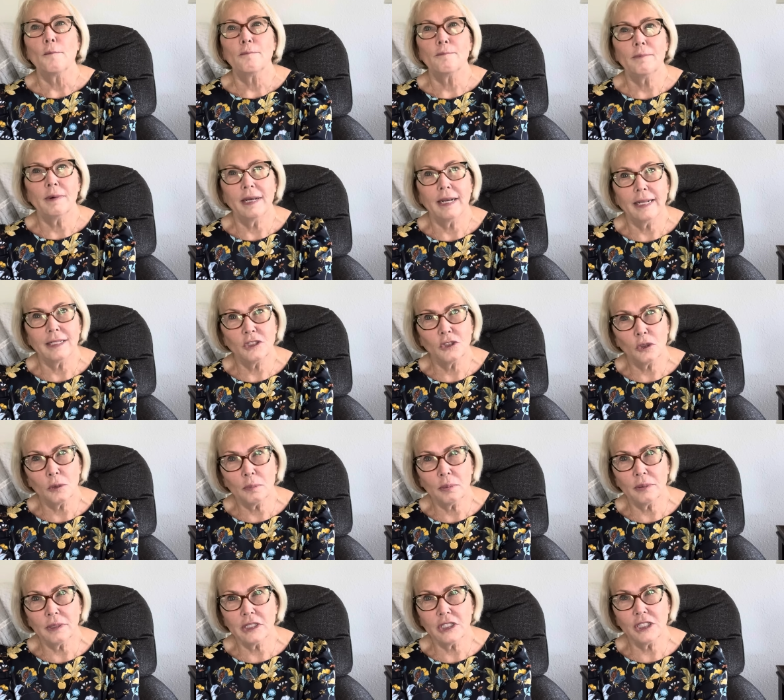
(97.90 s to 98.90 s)
But I do
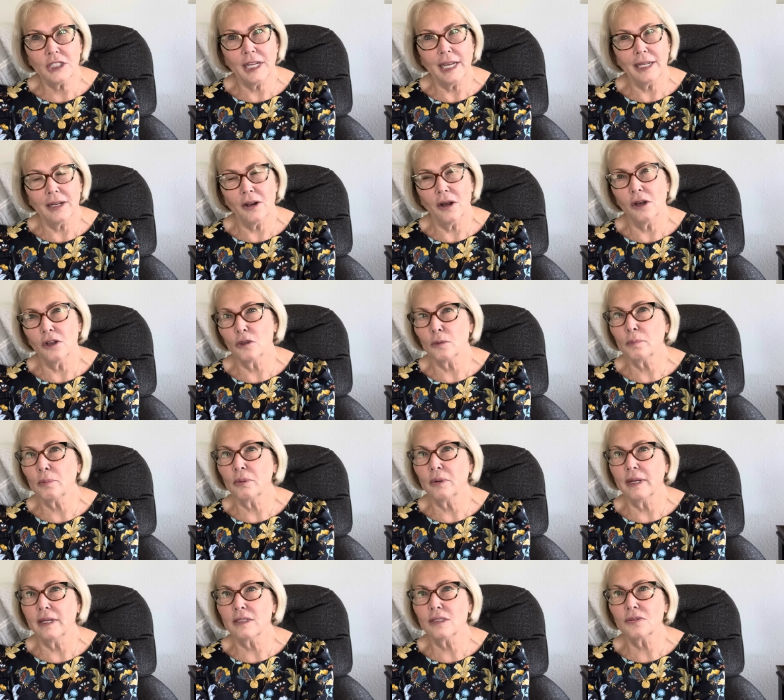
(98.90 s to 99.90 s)
appreciate all the
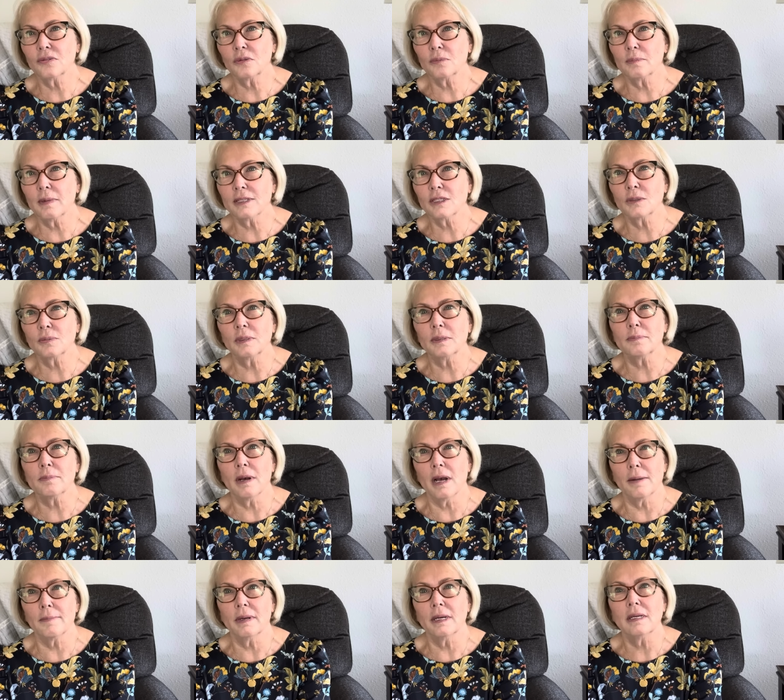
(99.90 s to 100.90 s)
prayers from my sweet
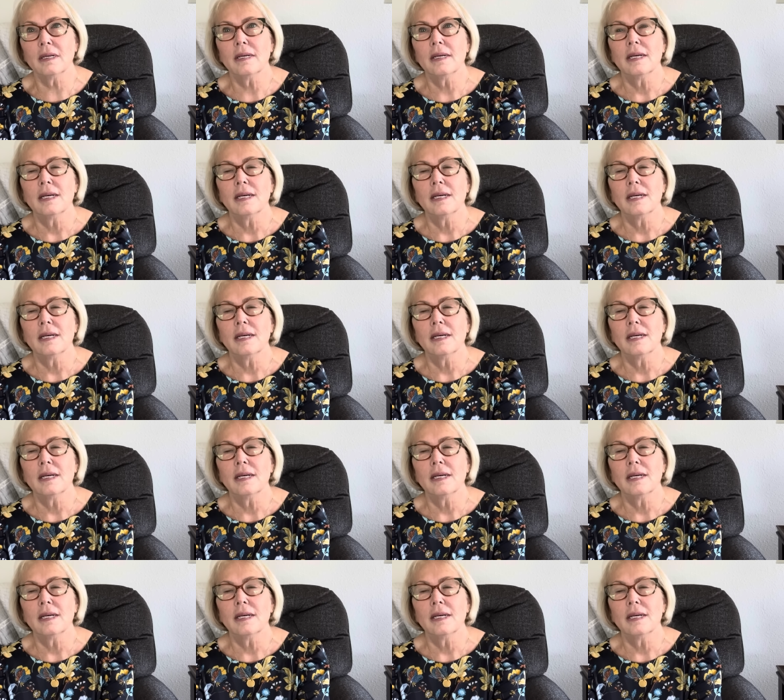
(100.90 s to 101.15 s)
mama.